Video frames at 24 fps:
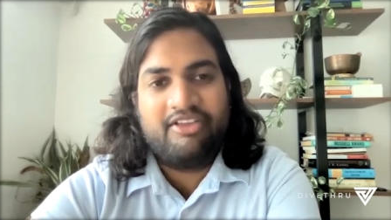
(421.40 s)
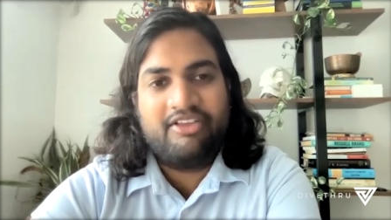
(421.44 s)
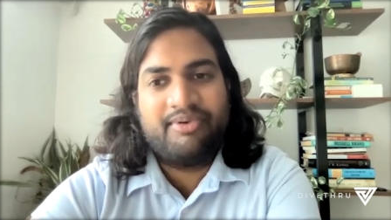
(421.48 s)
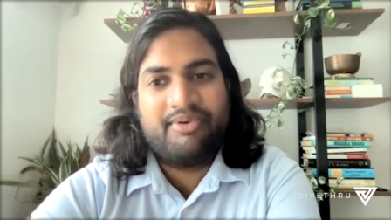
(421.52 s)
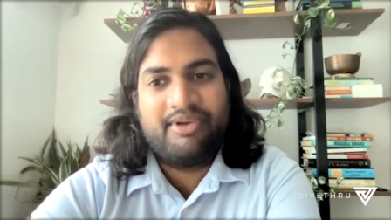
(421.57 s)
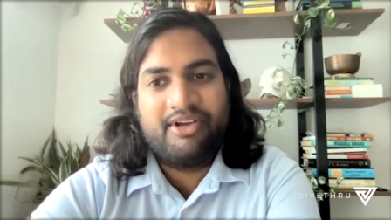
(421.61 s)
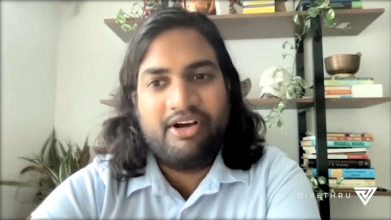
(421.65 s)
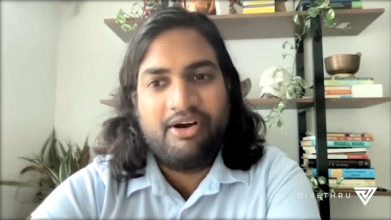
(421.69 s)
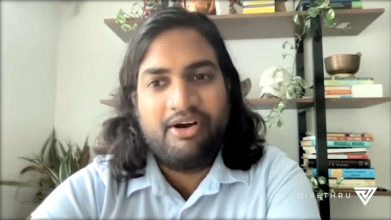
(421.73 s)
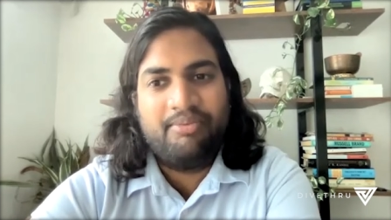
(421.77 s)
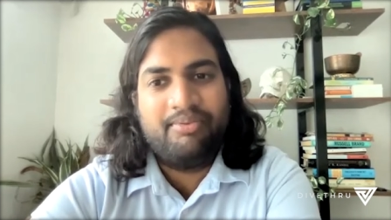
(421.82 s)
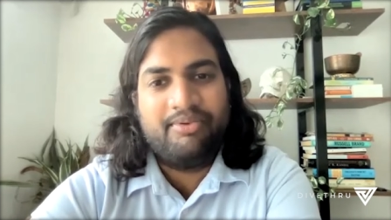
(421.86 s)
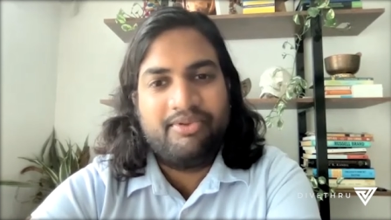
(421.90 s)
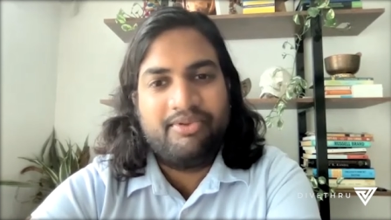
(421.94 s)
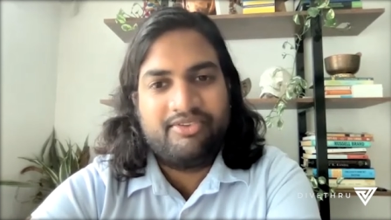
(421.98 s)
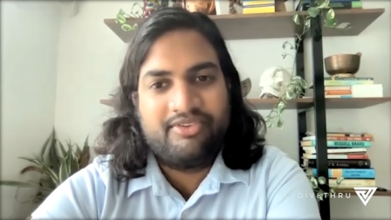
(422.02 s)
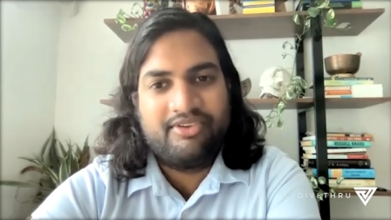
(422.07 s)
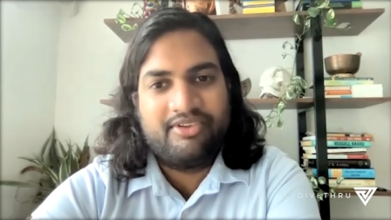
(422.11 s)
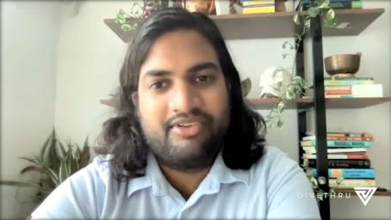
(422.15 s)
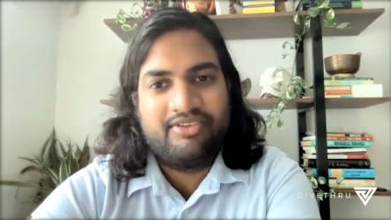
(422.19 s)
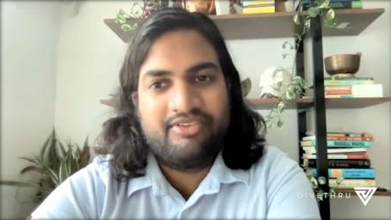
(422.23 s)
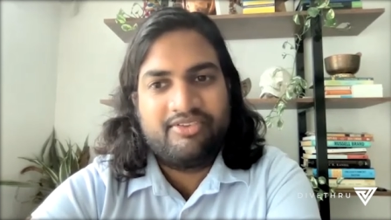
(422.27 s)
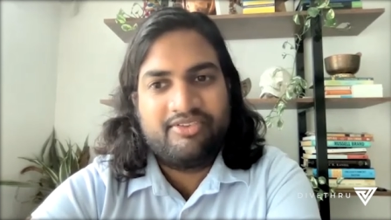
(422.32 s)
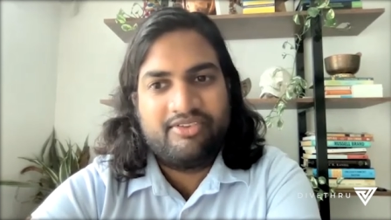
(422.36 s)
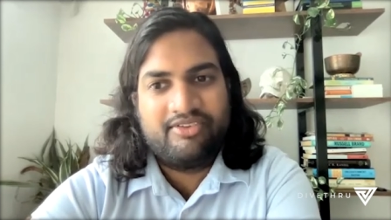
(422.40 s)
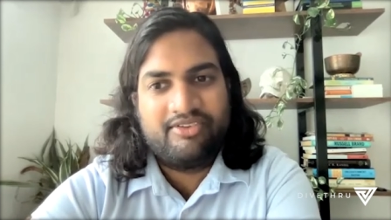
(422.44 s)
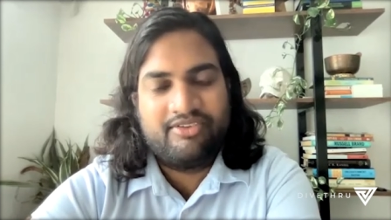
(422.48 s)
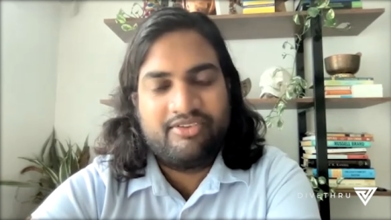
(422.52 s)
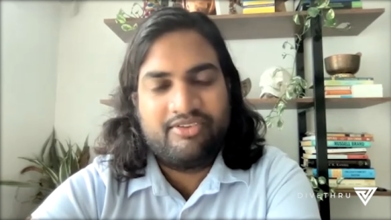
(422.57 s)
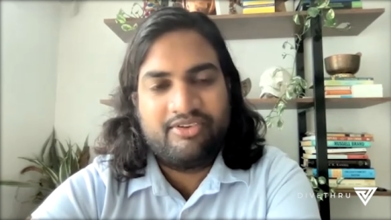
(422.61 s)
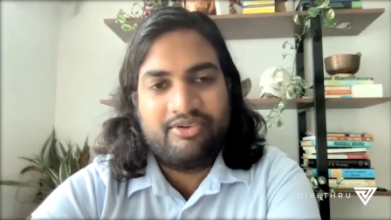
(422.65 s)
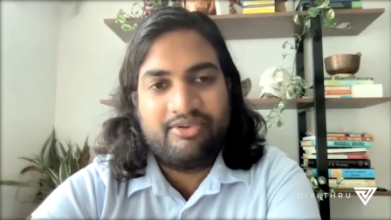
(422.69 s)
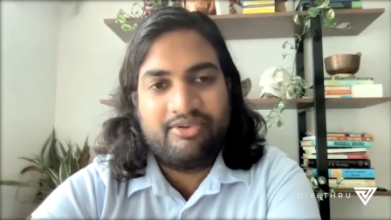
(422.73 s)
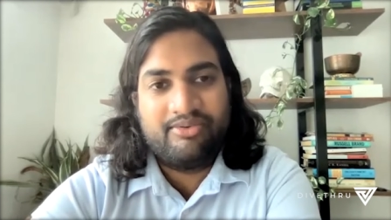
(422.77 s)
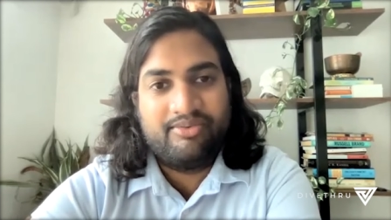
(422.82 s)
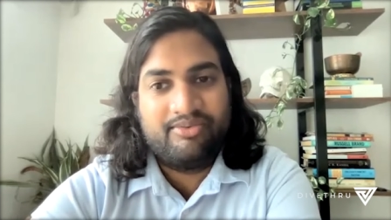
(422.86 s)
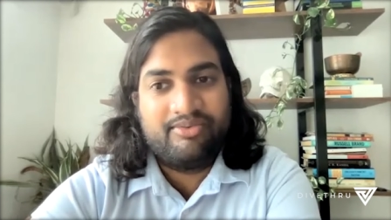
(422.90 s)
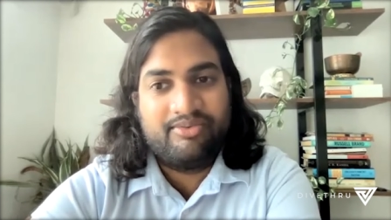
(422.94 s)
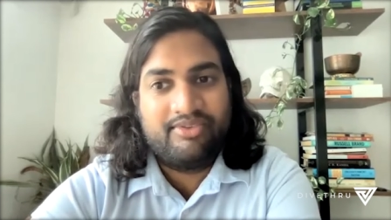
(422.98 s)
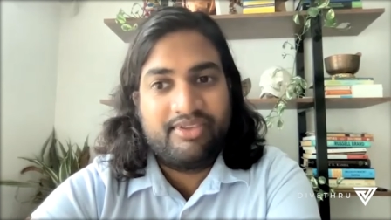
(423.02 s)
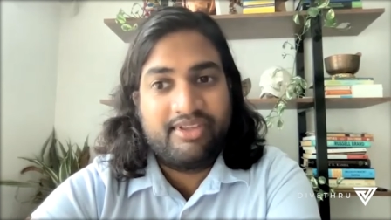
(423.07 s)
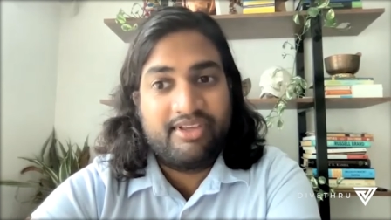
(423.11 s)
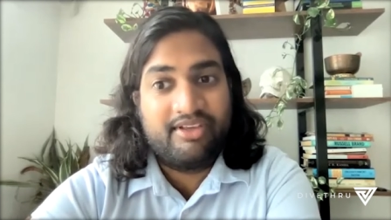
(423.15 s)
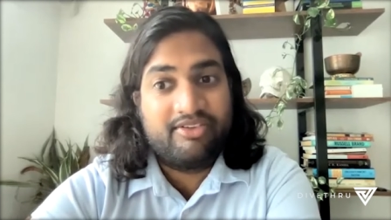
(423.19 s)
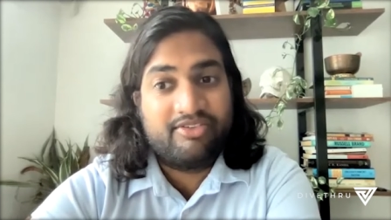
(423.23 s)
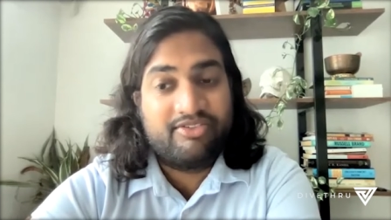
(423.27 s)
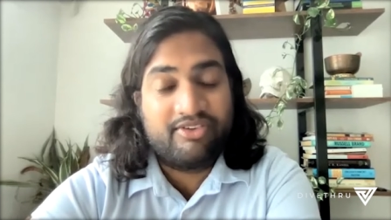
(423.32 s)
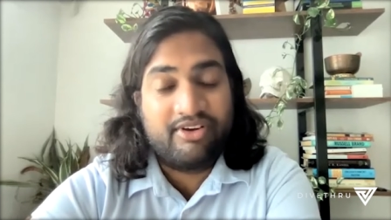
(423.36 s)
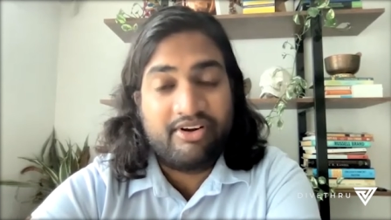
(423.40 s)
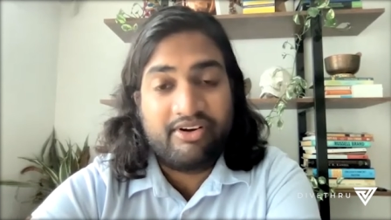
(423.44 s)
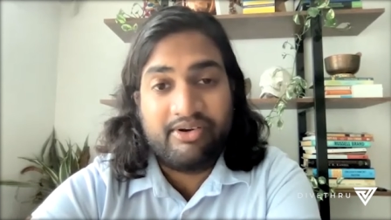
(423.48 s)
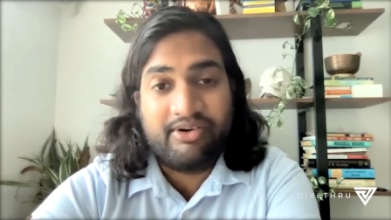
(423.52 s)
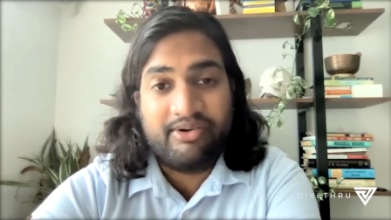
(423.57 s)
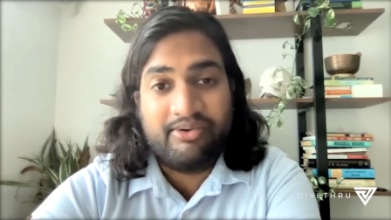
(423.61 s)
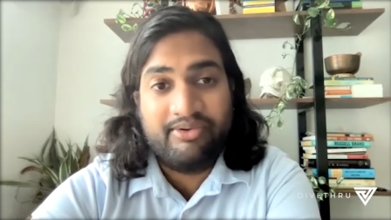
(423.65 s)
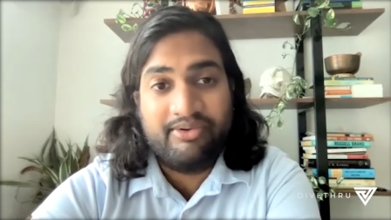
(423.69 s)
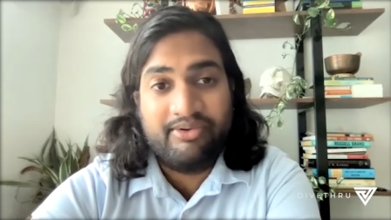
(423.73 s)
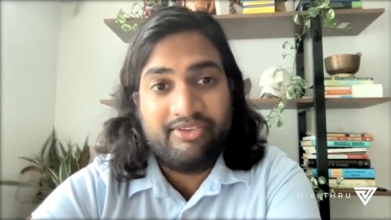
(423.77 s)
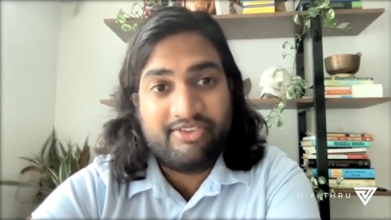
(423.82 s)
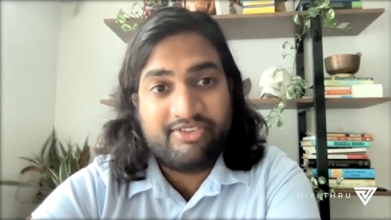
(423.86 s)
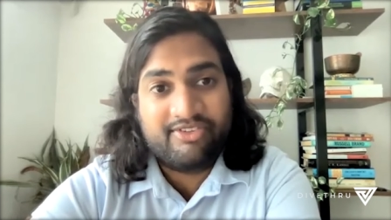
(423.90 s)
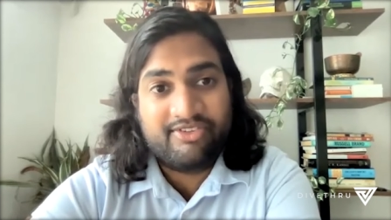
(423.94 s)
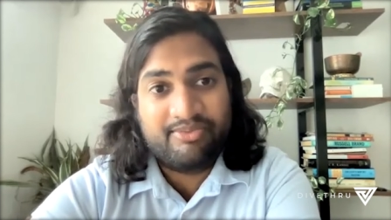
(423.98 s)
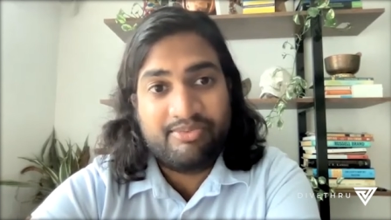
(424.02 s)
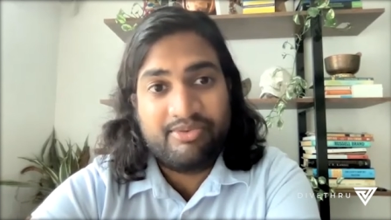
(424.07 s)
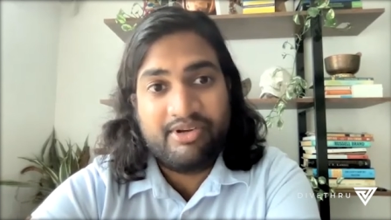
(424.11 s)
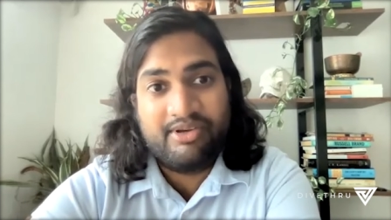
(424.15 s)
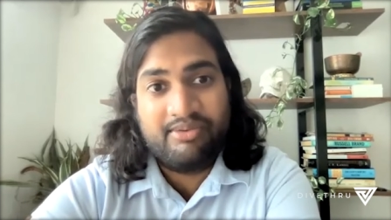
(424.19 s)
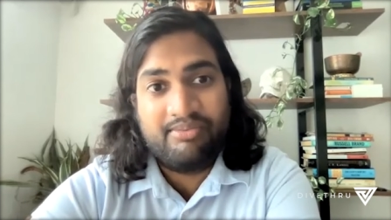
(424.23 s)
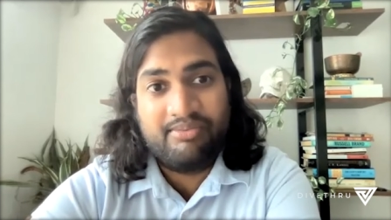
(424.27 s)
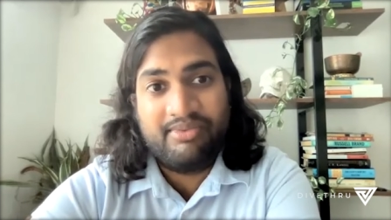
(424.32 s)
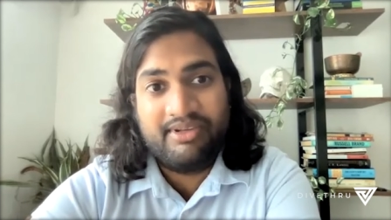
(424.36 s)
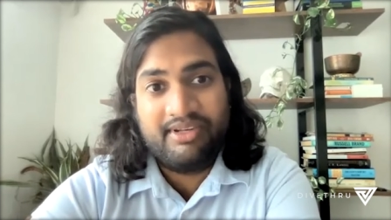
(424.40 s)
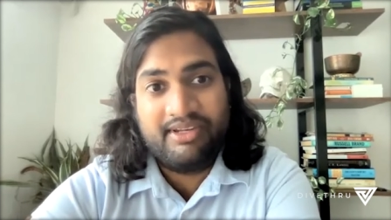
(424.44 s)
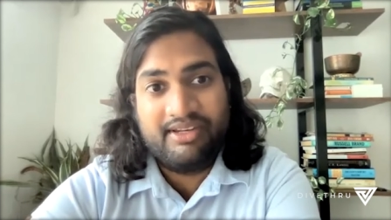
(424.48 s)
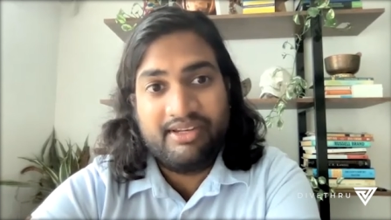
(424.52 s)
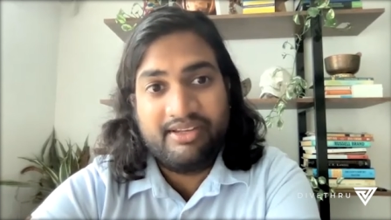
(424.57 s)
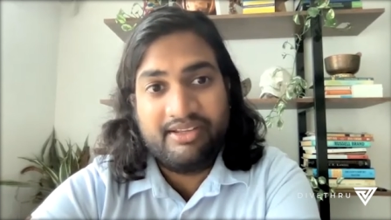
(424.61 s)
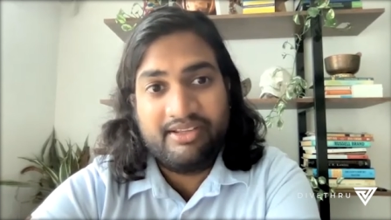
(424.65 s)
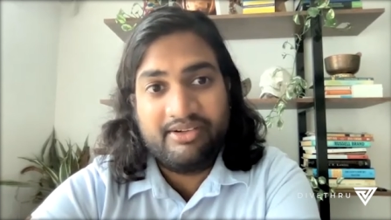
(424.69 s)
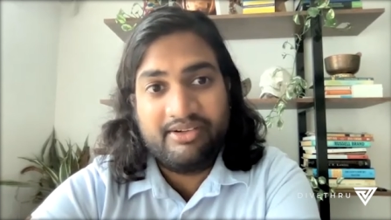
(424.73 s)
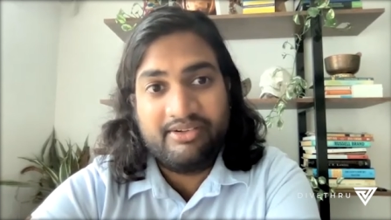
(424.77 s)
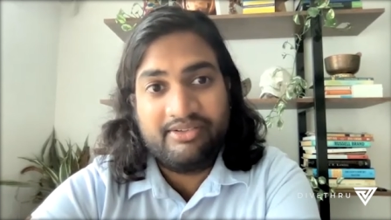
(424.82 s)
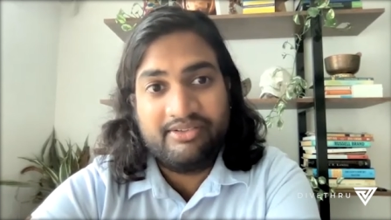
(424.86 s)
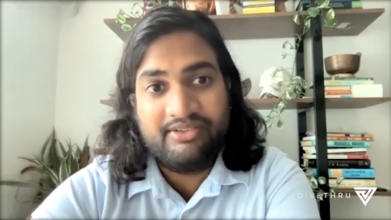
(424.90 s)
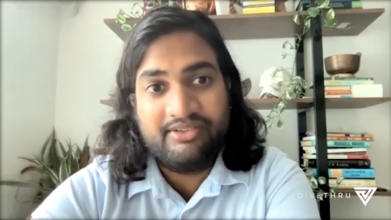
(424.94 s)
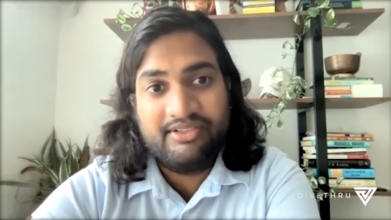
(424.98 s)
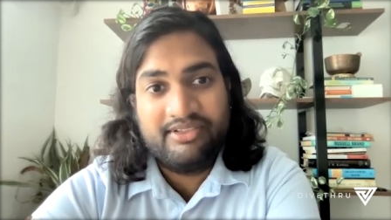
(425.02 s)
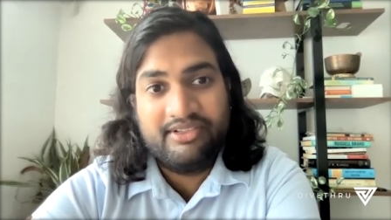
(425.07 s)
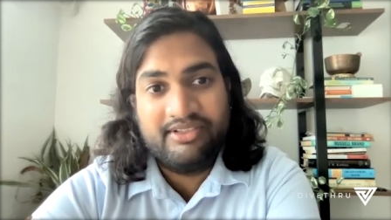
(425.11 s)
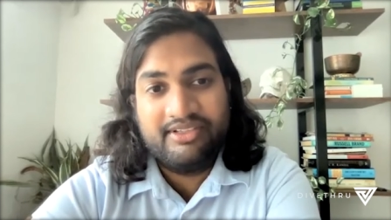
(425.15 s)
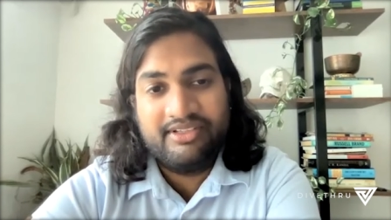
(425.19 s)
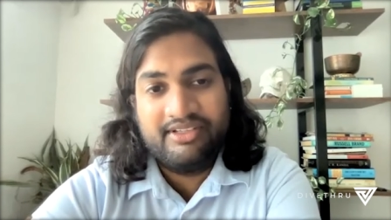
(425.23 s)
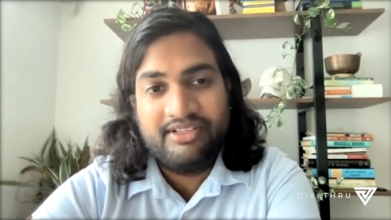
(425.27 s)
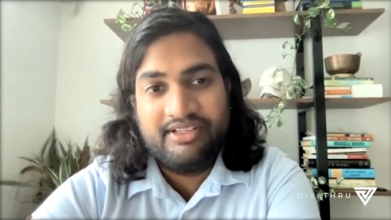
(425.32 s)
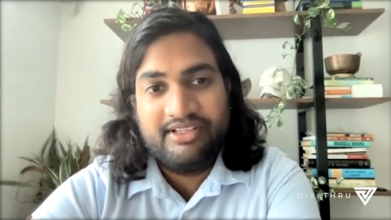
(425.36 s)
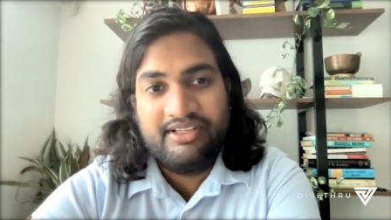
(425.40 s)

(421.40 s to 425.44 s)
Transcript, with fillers: caused by helplessness. So like sorrow and disappointment and guilt.